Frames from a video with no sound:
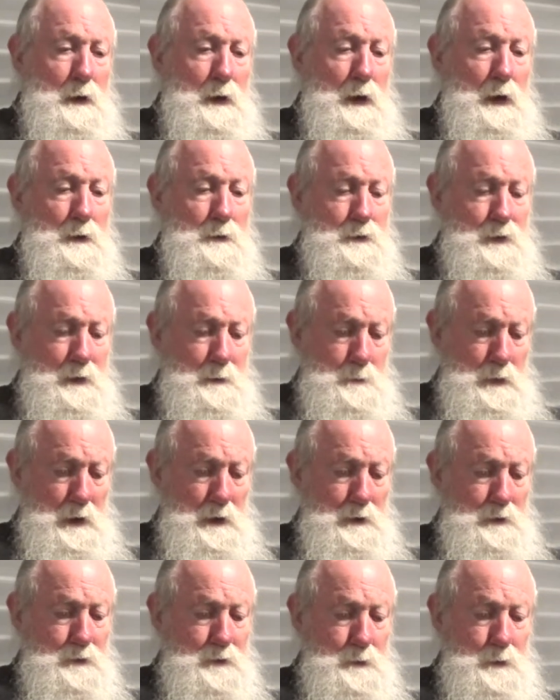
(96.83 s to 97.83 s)
And St.
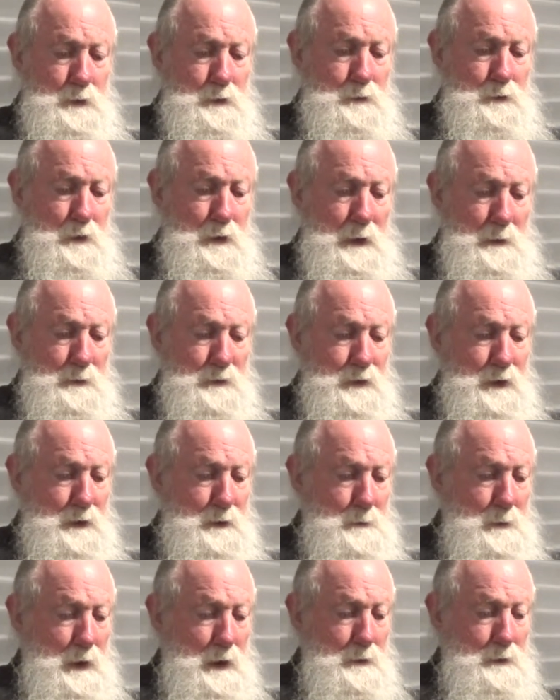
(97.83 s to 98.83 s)
Paisios was very
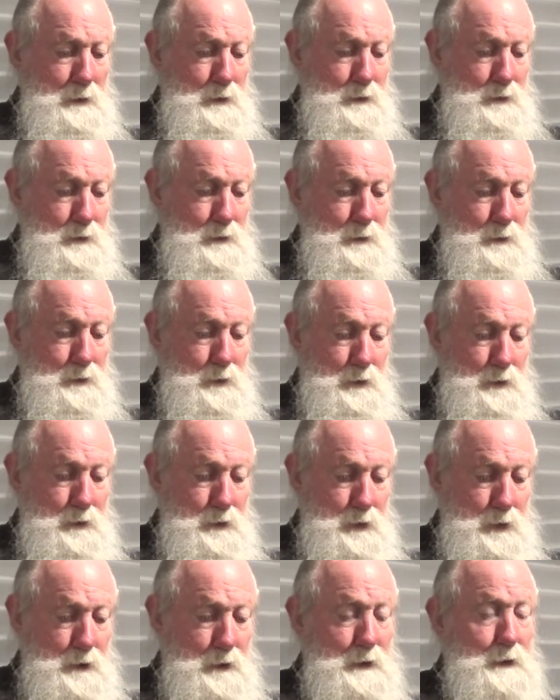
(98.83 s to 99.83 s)
upset by this, and to the
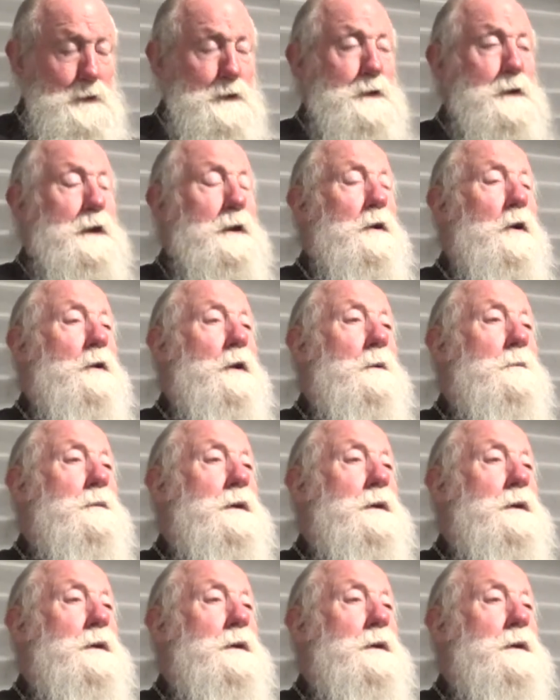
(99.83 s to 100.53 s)
degree that he got up